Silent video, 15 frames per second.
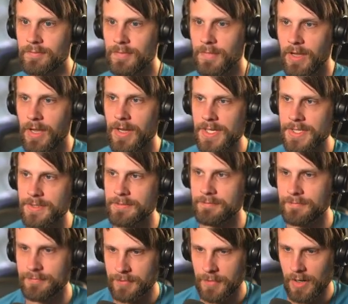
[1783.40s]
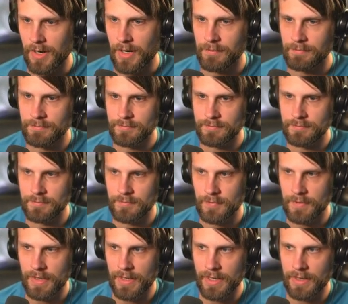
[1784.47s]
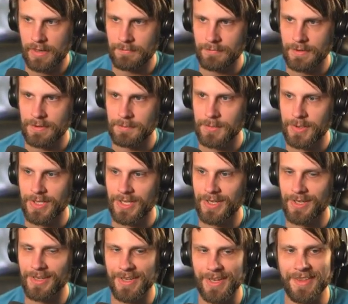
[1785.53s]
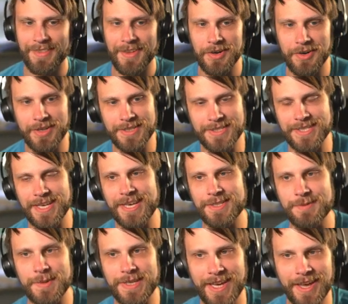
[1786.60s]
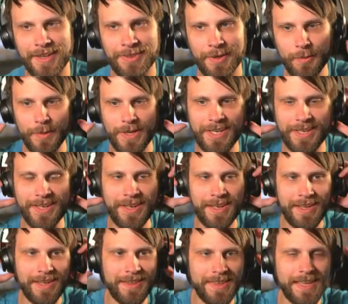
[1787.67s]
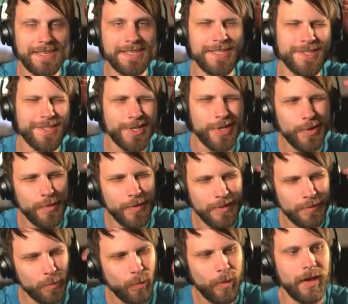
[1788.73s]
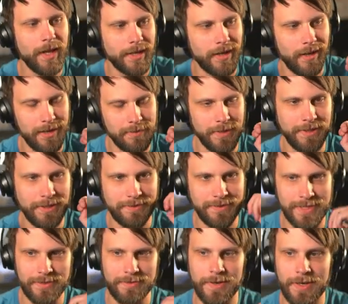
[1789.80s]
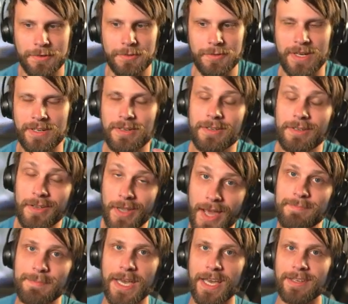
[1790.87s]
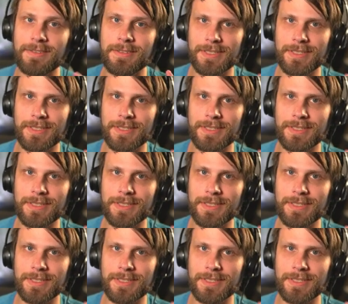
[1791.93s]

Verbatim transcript: Awesome. All right. I'm feeling pretty good. And there it is, guys. We got the win. That is two and one, I believe is the final record. Not bad.